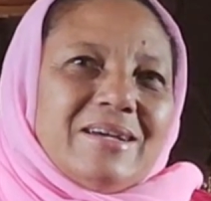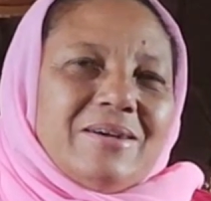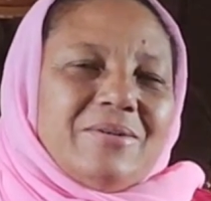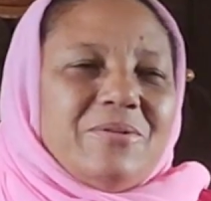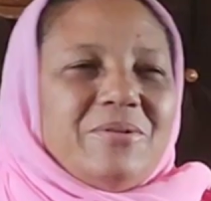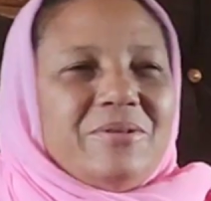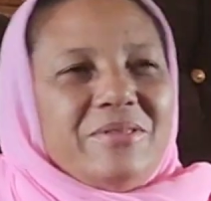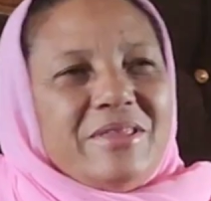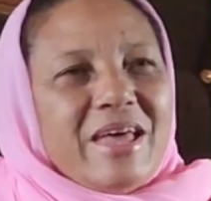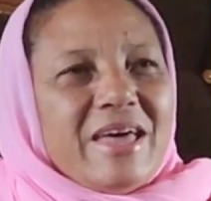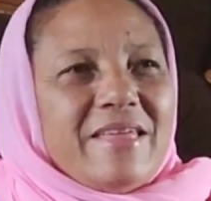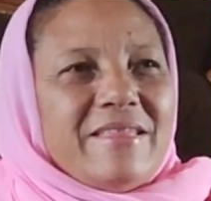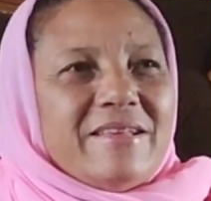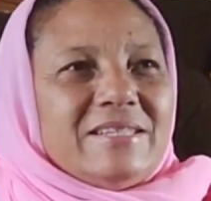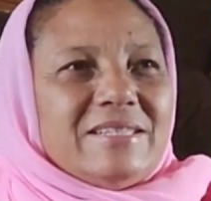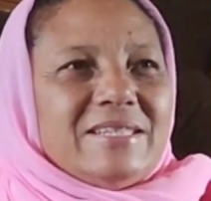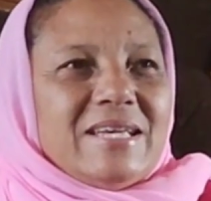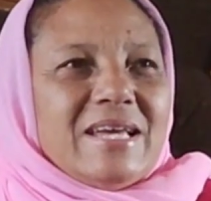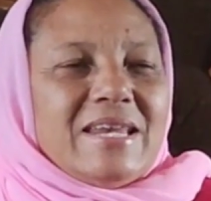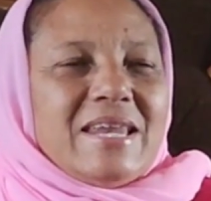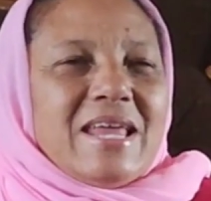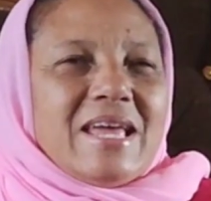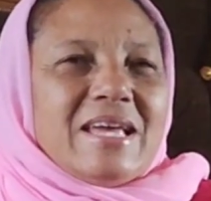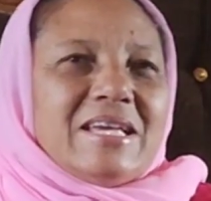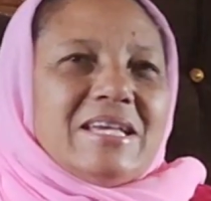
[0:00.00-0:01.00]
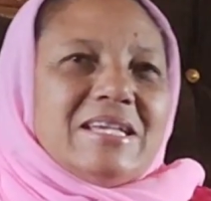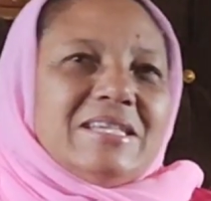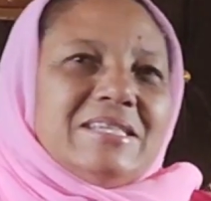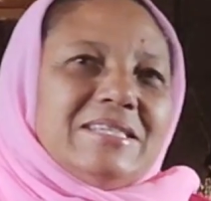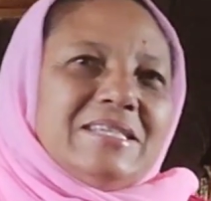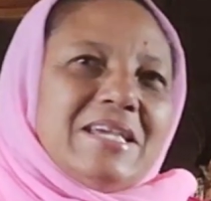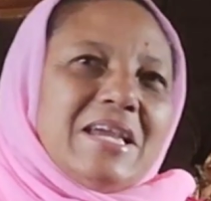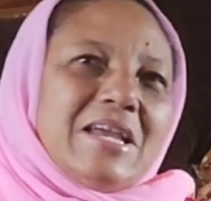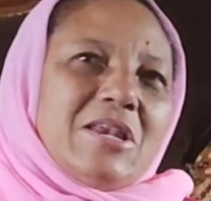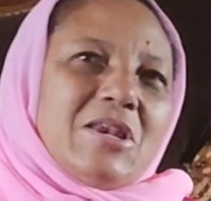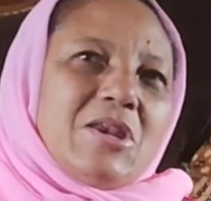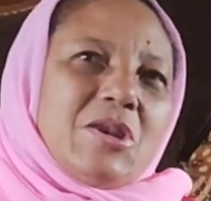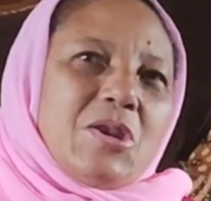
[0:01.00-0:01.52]
on the other side, I can
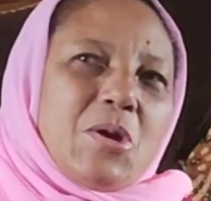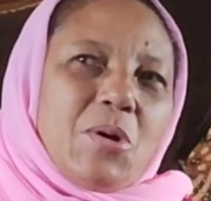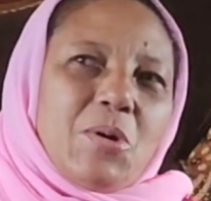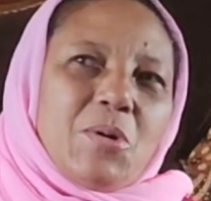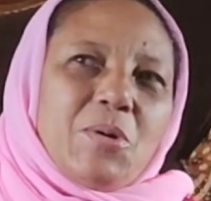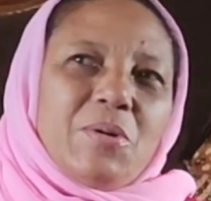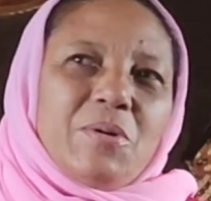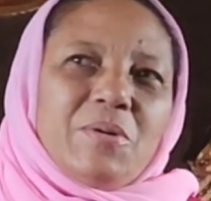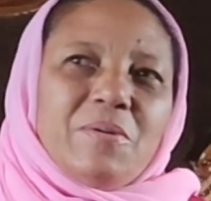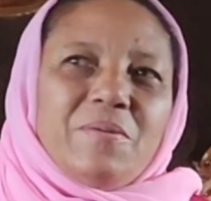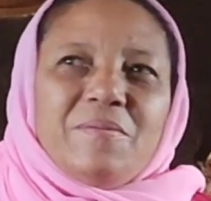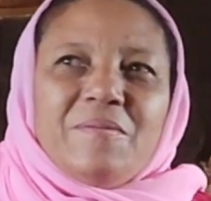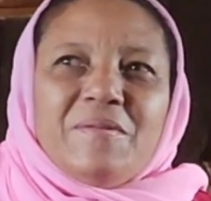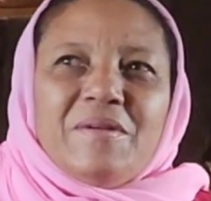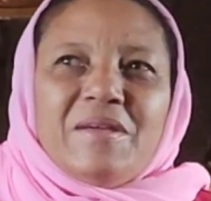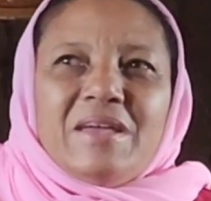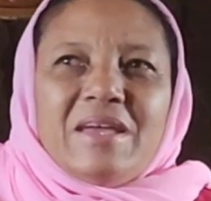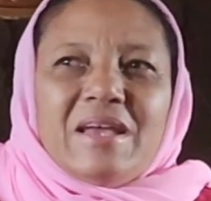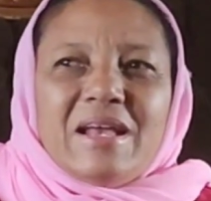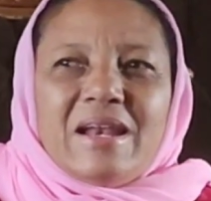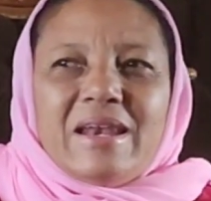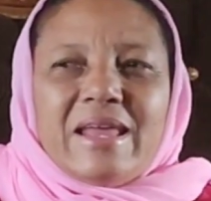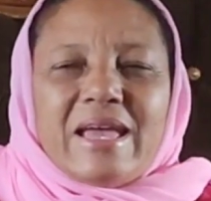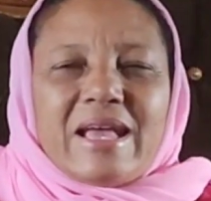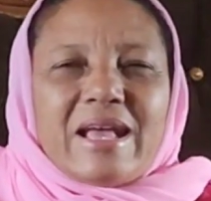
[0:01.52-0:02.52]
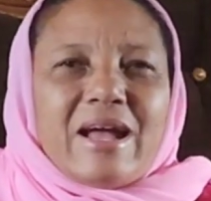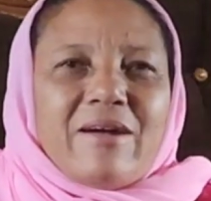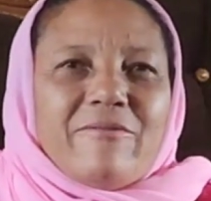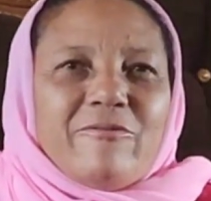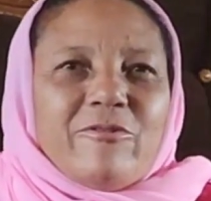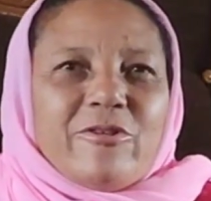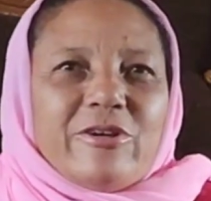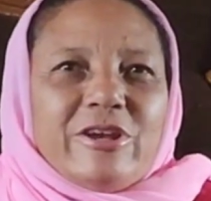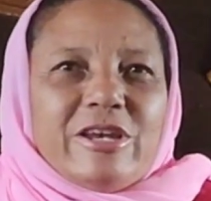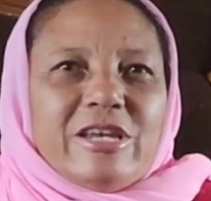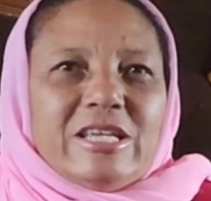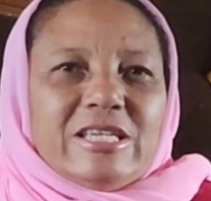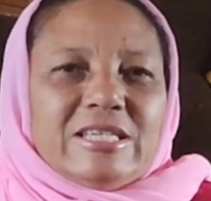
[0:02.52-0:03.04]
say no, like I've
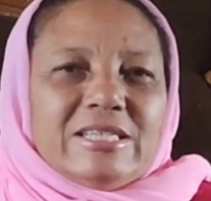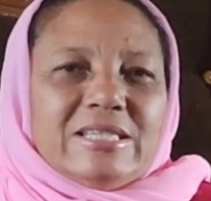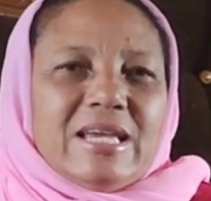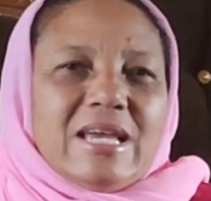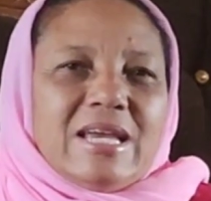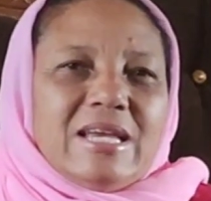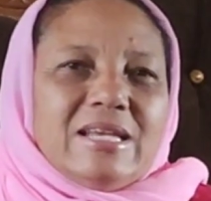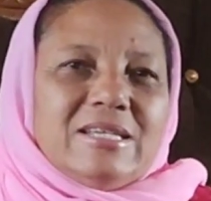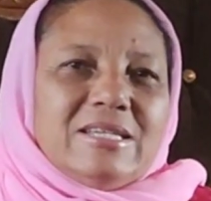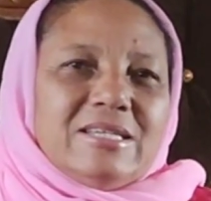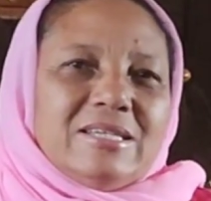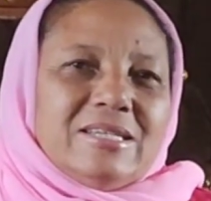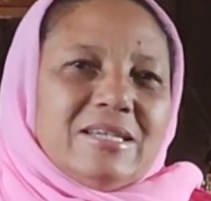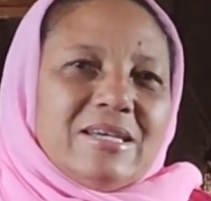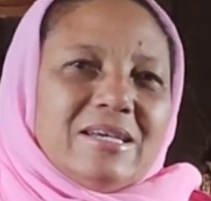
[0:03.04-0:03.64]
already said,